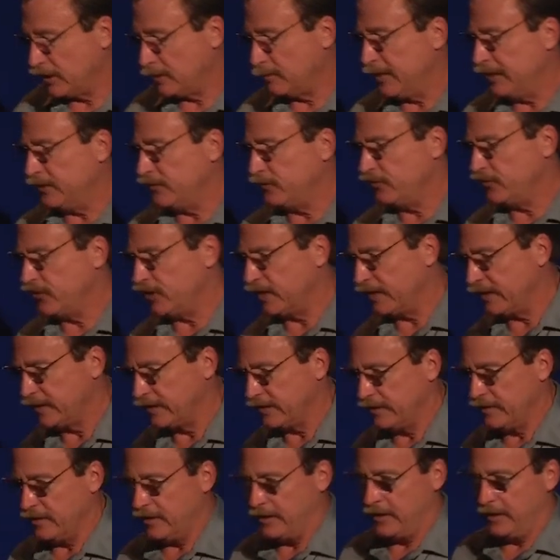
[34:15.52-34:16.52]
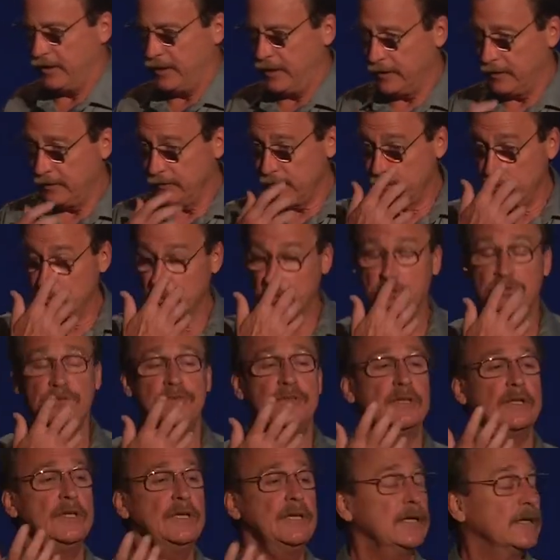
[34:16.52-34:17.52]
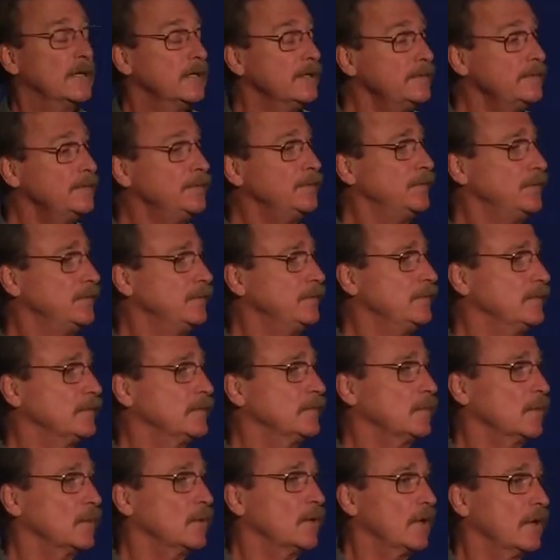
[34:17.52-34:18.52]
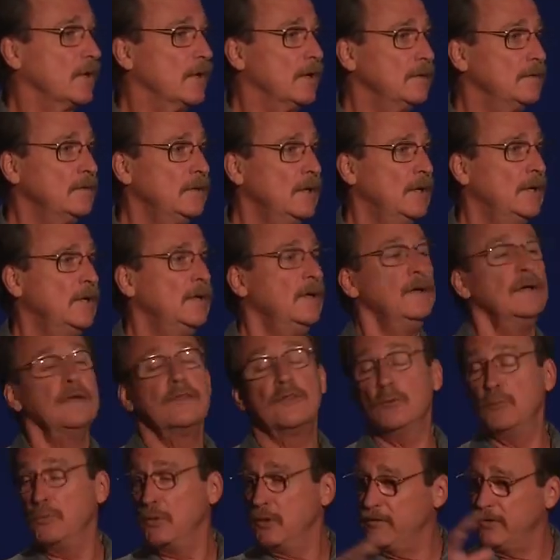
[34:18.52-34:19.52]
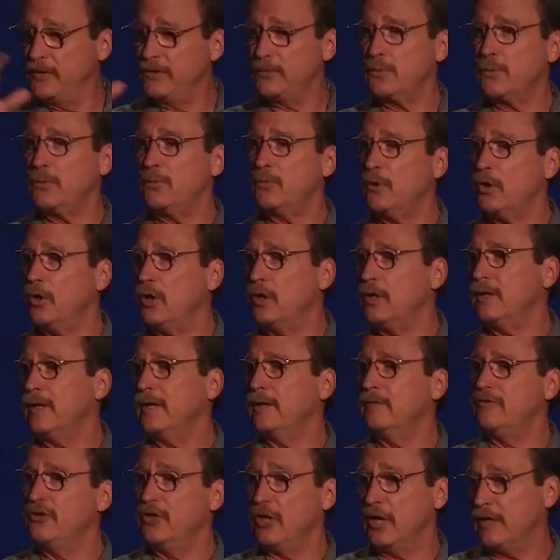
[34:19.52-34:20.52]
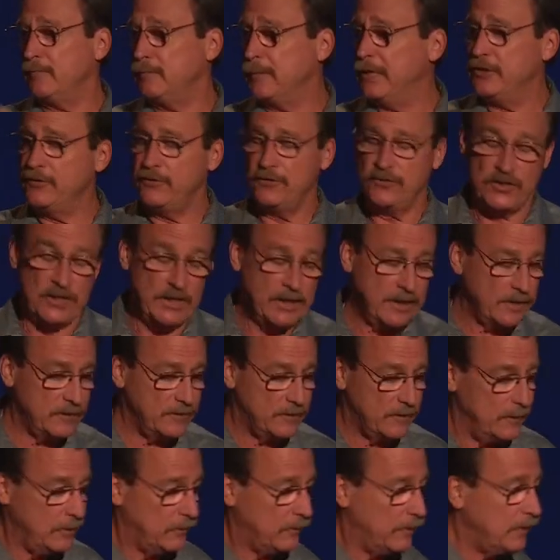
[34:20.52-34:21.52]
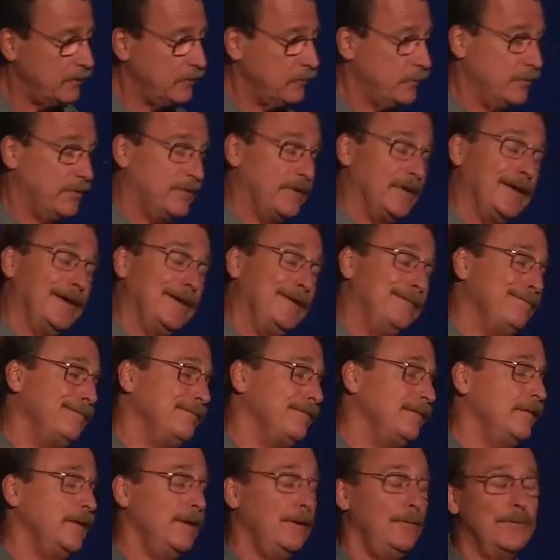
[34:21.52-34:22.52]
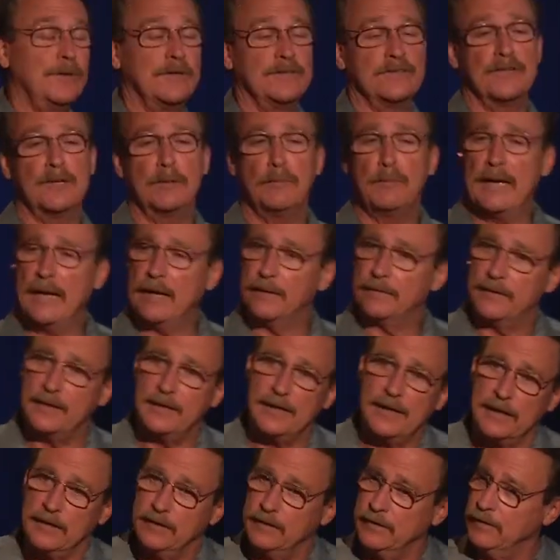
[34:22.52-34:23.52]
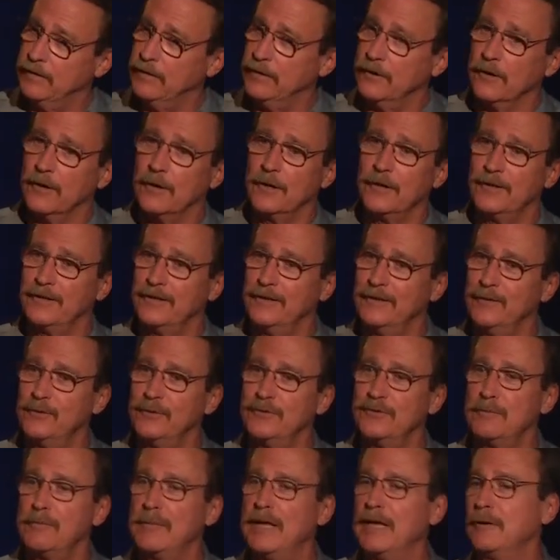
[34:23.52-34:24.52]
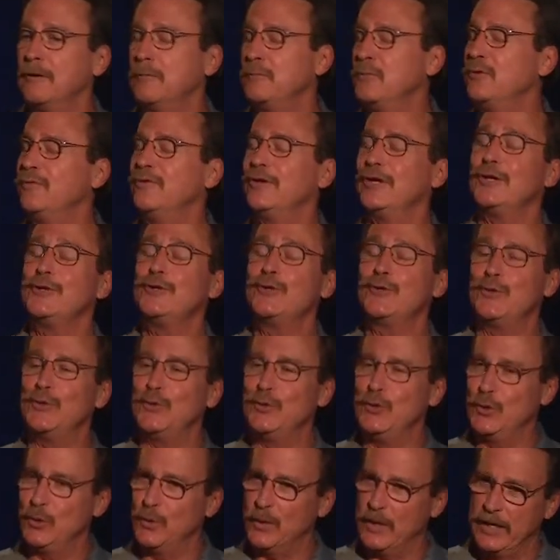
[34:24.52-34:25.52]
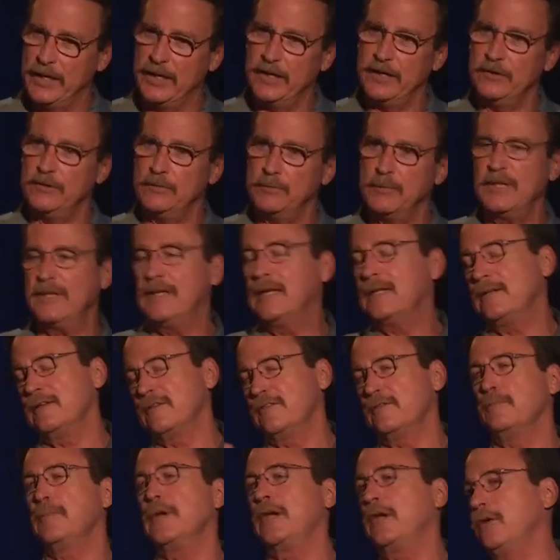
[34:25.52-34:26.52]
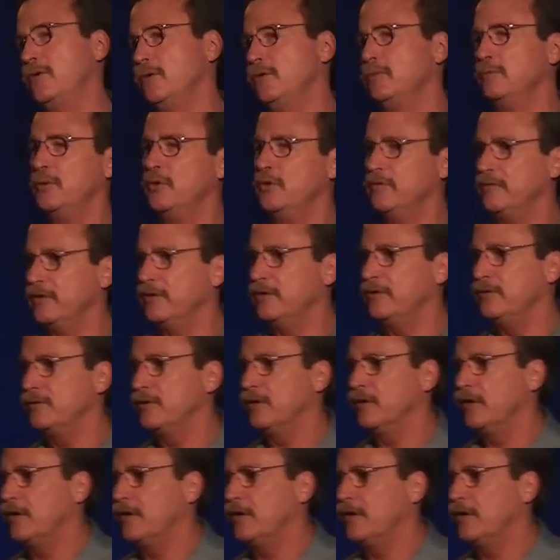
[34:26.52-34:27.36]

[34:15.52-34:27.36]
Major Jenkins and others, and we're still here. You know, the movies were wrong, and John Major Jenkins and the rest would say it wasn't about the end of the earth. It was about the moving into a new age, but that doesn't make good movies, you